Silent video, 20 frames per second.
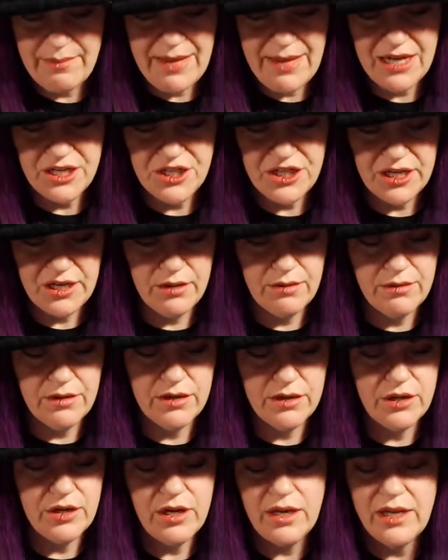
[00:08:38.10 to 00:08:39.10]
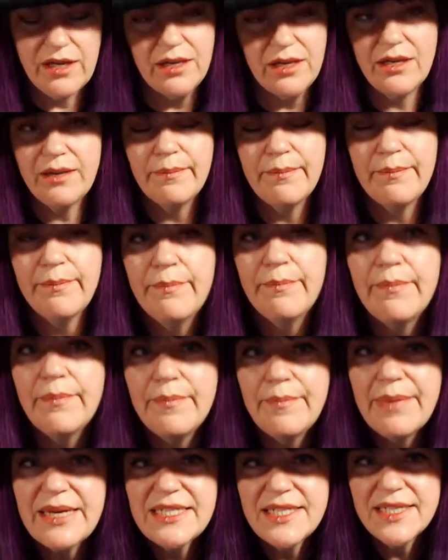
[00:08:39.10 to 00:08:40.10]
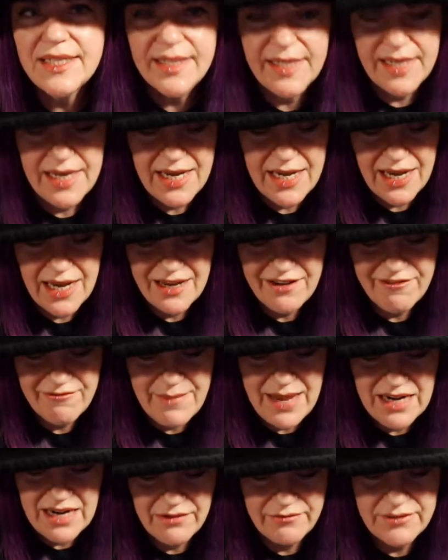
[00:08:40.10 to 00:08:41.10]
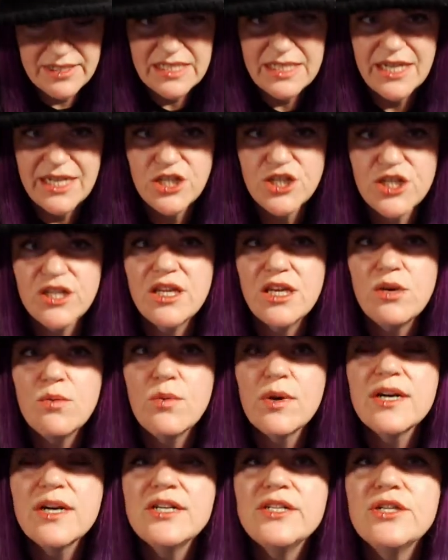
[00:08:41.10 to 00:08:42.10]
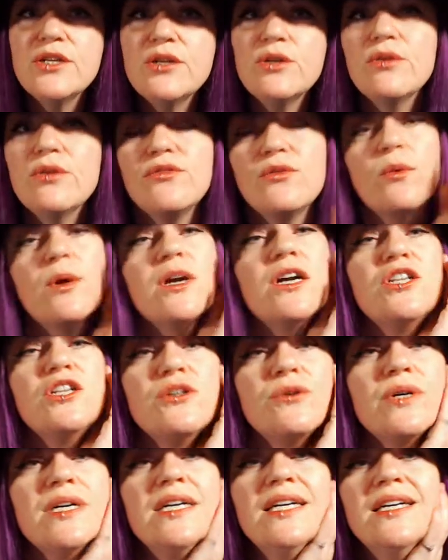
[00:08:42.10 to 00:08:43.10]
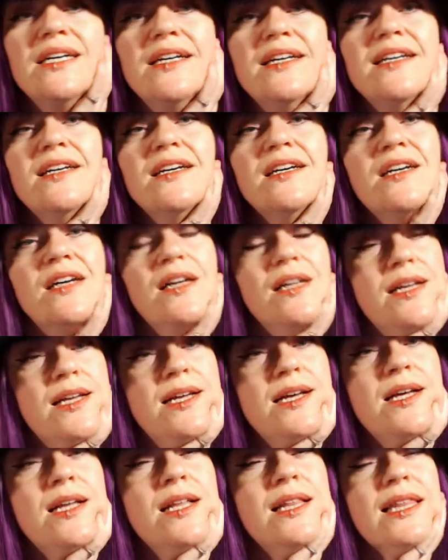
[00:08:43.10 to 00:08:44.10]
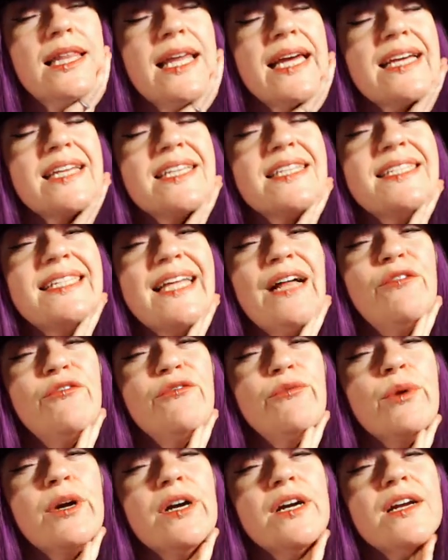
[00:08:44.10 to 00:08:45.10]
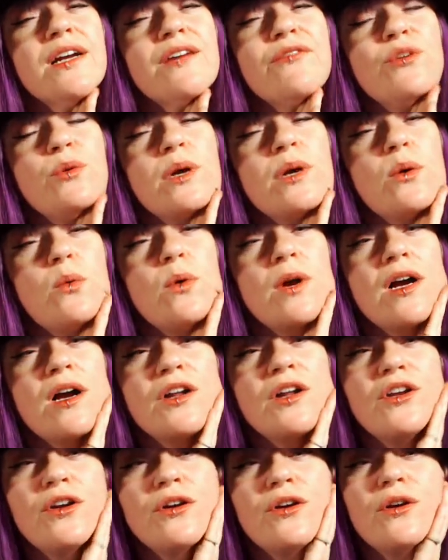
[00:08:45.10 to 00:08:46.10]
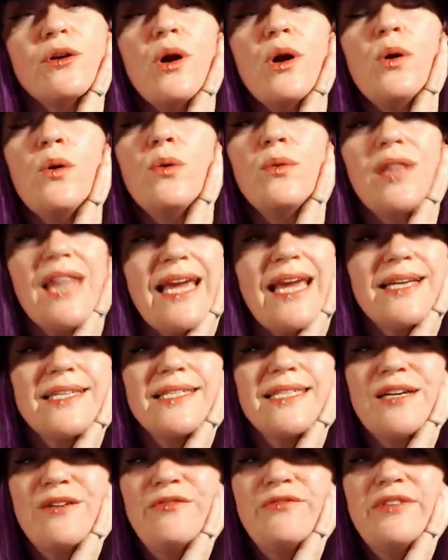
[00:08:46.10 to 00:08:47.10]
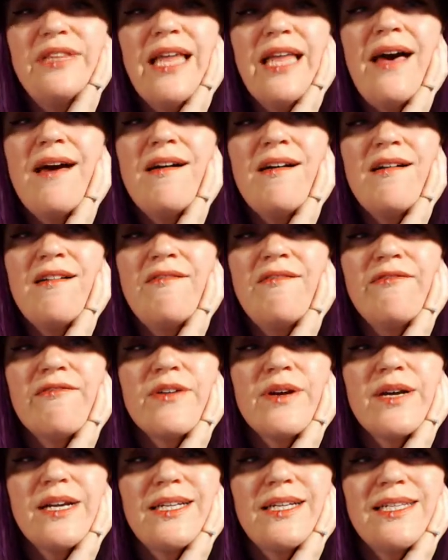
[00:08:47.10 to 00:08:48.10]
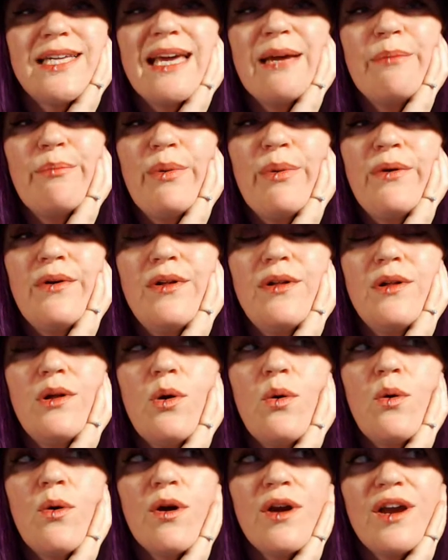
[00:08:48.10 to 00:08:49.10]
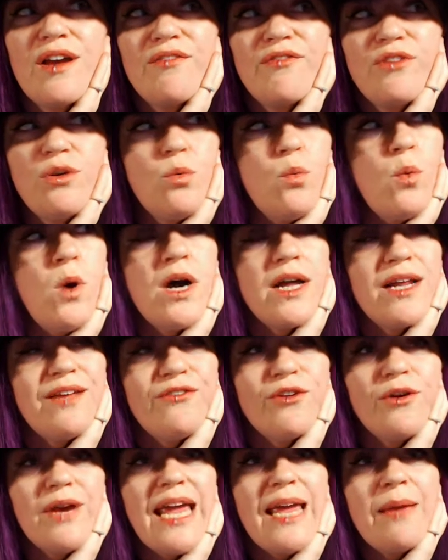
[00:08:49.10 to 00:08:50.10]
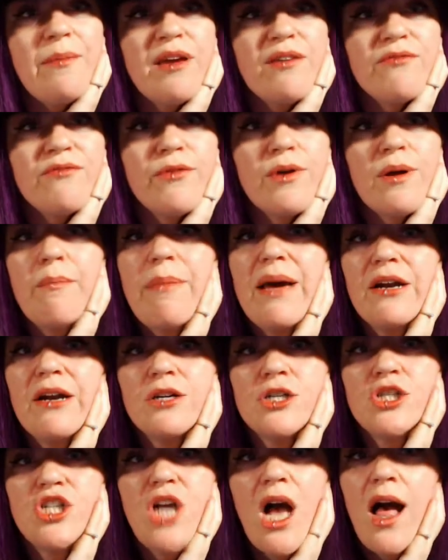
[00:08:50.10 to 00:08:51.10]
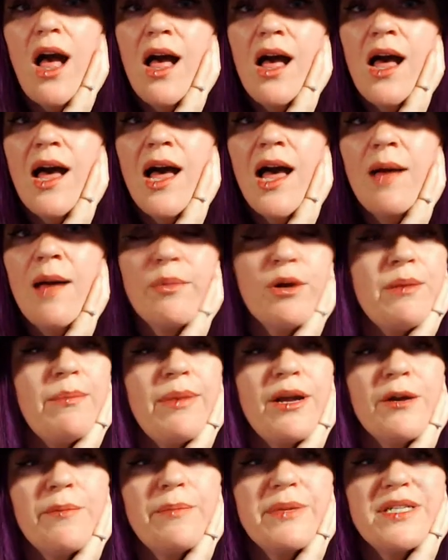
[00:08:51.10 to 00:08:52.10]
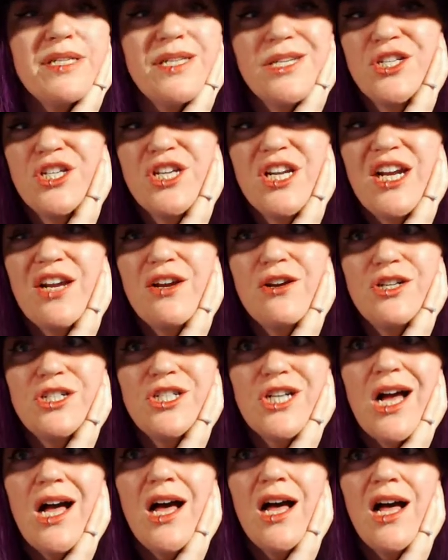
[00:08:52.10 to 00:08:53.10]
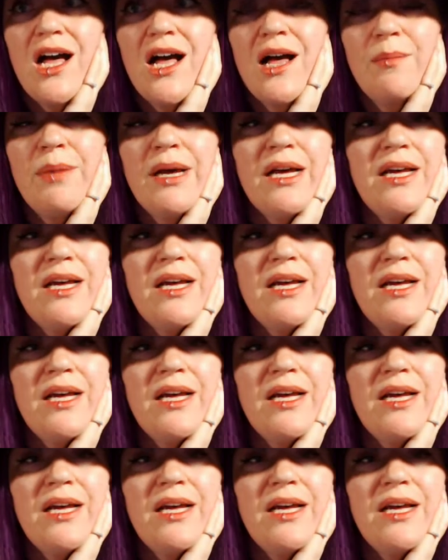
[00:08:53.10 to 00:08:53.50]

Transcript: magic. Basically, any kind of manifestation that you want to do. If you want to do like self-work, if you want to work on your own like self-love, for example, or if you're aiming for a better job or a better position at your job,